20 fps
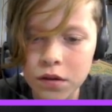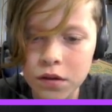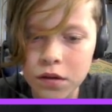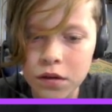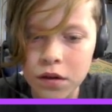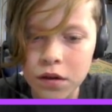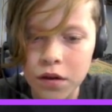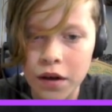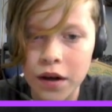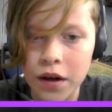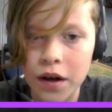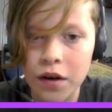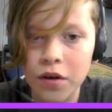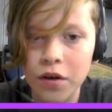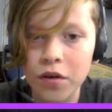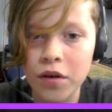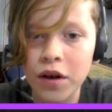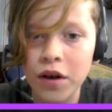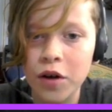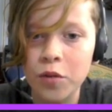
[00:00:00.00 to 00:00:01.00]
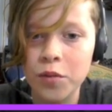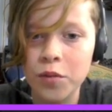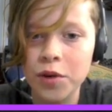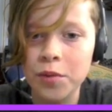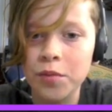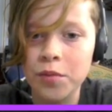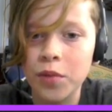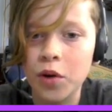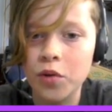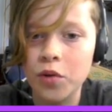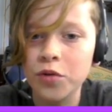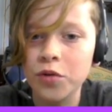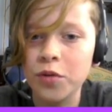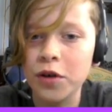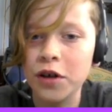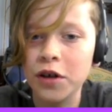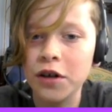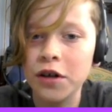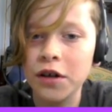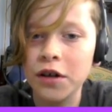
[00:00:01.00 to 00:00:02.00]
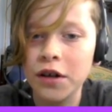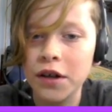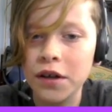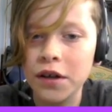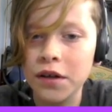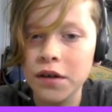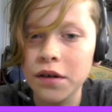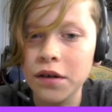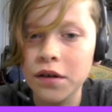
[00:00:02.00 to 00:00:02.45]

Okay, I don't know how many bones we're gonna need.